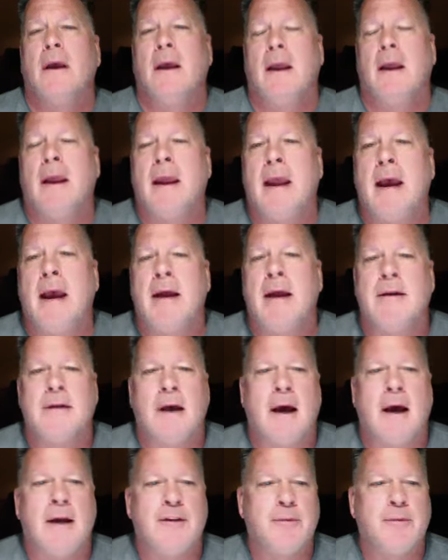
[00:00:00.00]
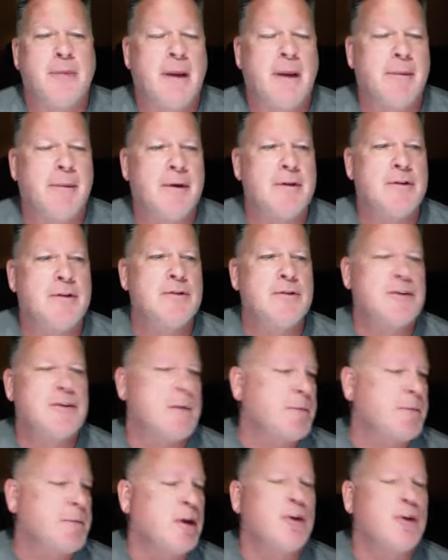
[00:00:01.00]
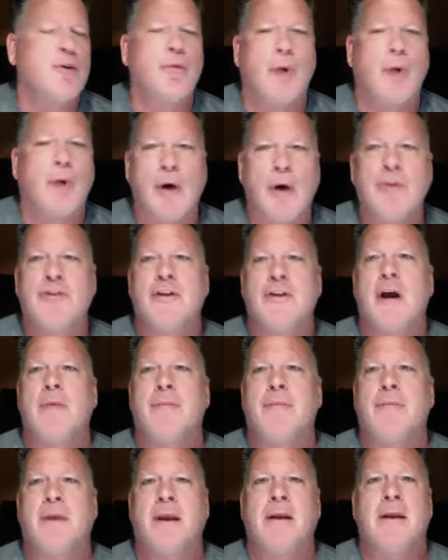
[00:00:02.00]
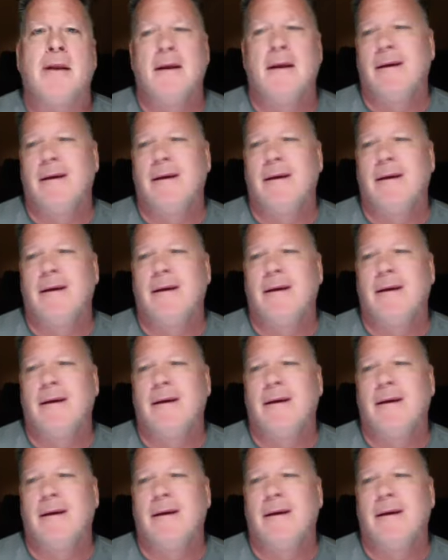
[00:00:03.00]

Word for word: and uh, to be able to do something and grow something,